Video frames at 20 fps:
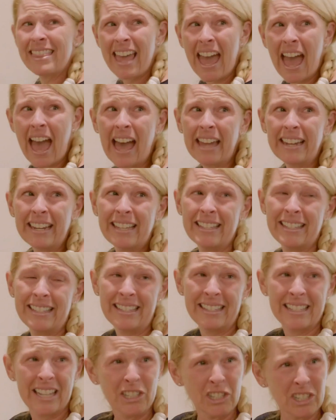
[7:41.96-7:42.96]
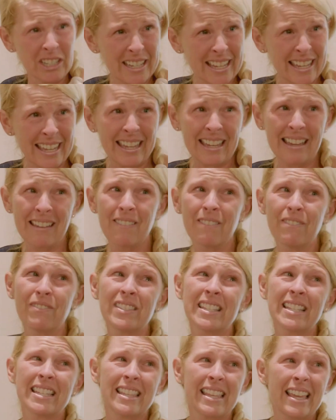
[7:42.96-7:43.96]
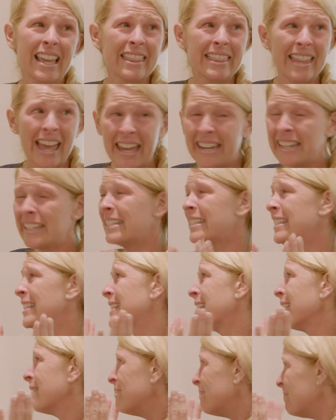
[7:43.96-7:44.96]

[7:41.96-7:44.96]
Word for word: that is such a gift. That uh-huh. is,